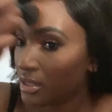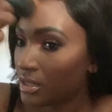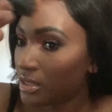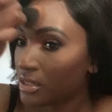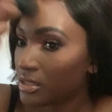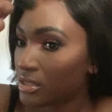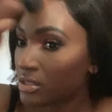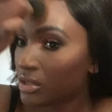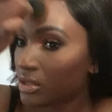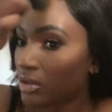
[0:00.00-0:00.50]
I
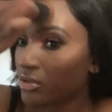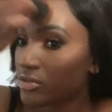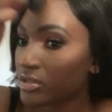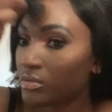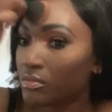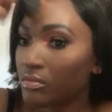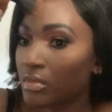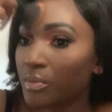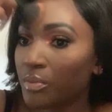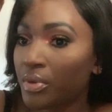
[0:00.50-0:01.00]
took off
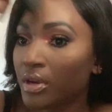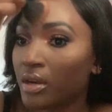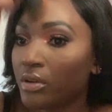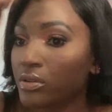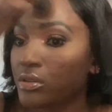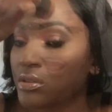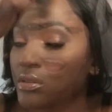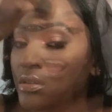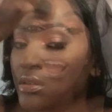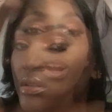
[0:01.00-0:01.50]
some of my
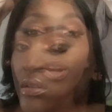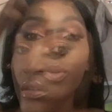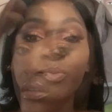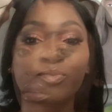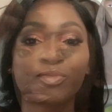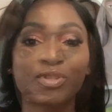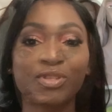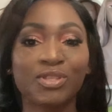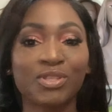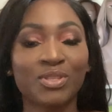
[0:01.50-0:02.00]
powder.
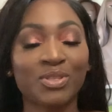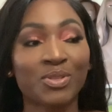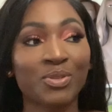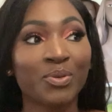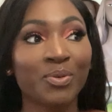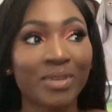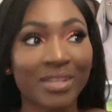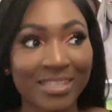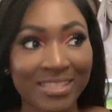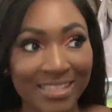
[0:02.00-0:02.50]

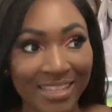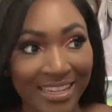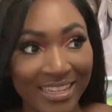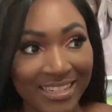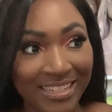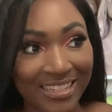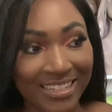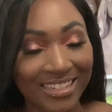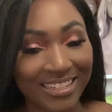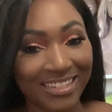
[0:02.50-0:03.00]
So
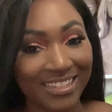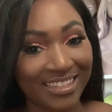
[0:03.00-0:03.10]
excited.